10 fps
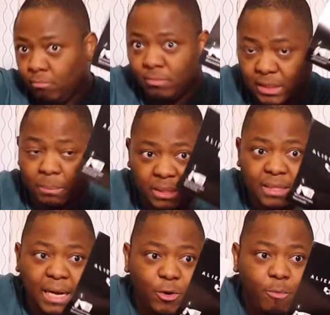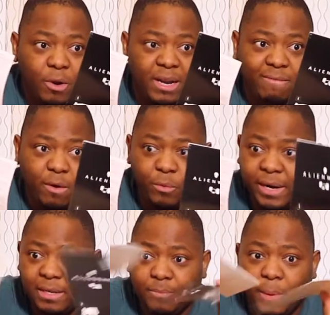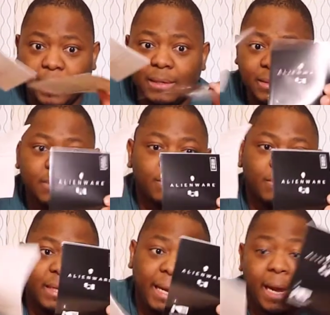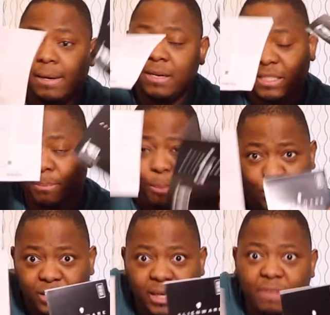something that nobody ever read, but again, is important.